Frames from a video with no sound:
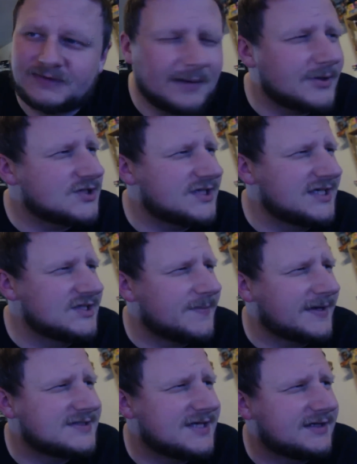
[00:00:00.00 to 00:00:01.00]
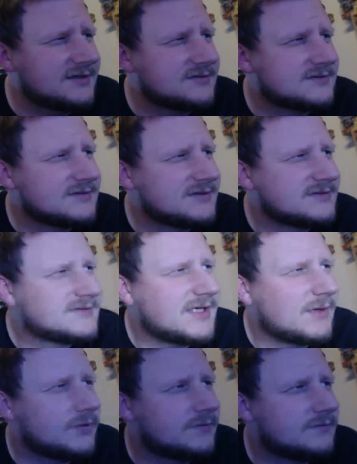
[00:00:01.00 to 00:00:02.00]
How much are these? About tenner? Is
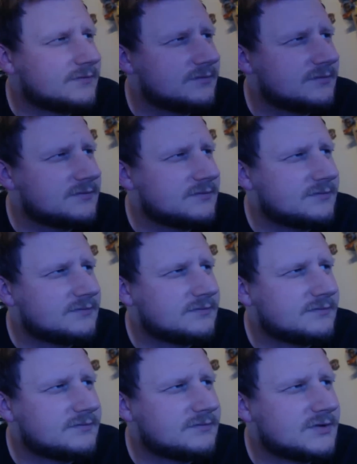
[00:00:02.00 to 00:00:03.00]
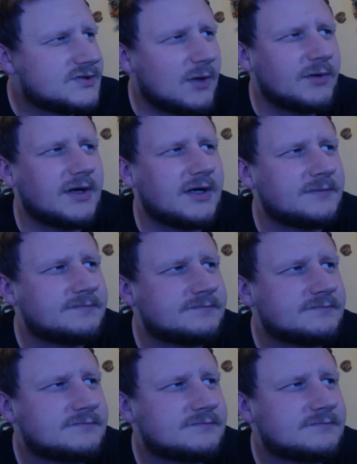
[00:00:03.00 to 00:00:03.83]
that what? No, about five. Is that what they are?